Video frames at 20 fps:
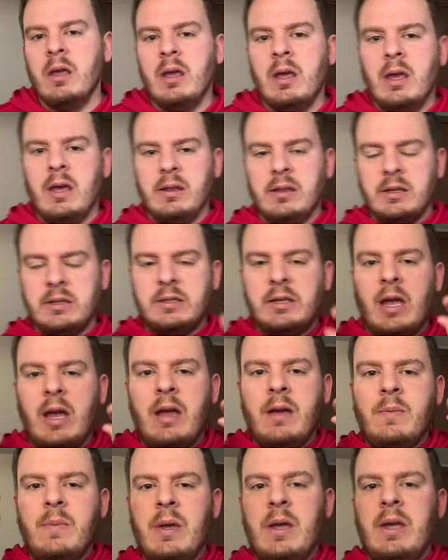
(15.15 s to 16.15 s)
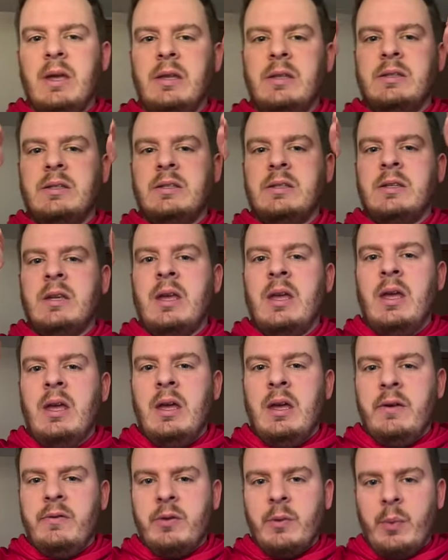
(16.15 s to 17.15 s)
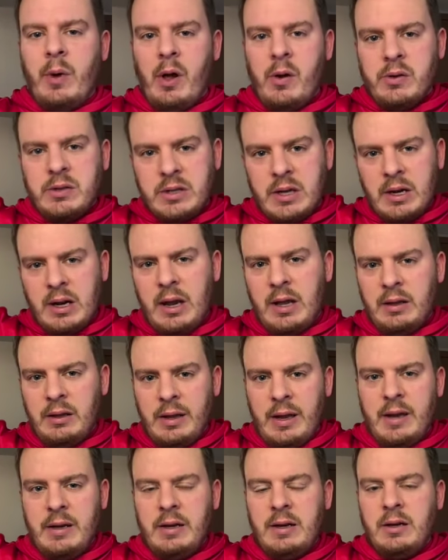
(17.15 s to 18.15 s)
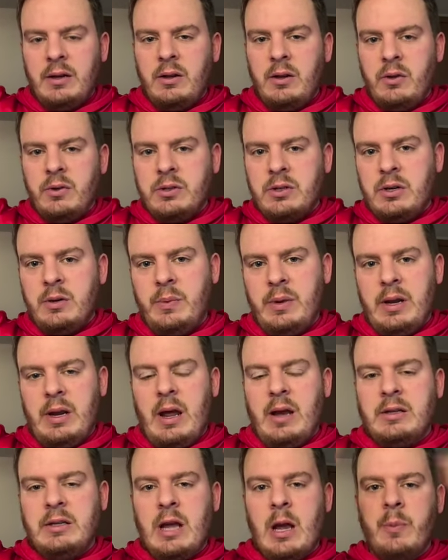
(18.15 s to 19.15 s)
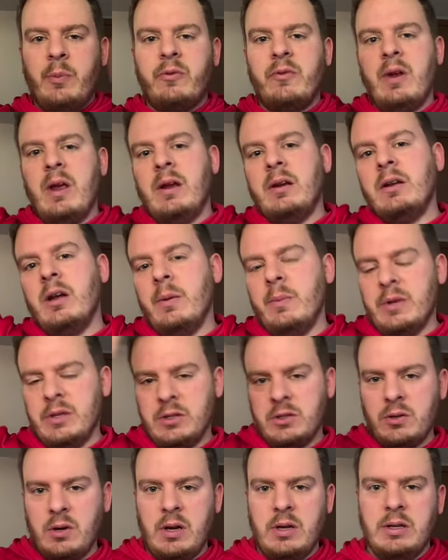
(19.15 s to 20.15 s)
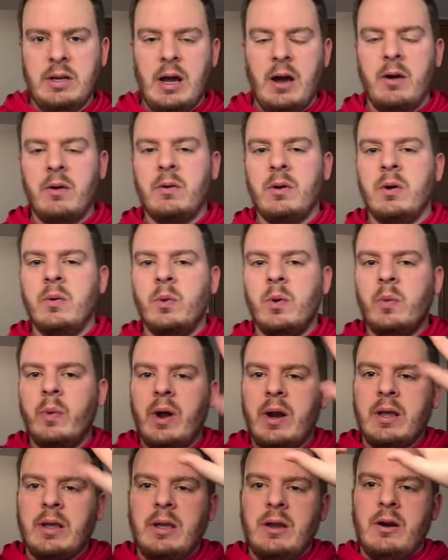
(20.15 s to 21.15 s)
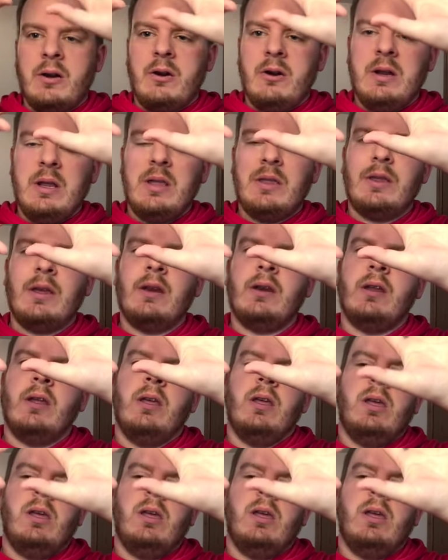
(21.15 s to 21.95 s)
And this time it's, if the ball is kind of landing closer to being on top of our head, coming straight down, we'd want to get underneath it.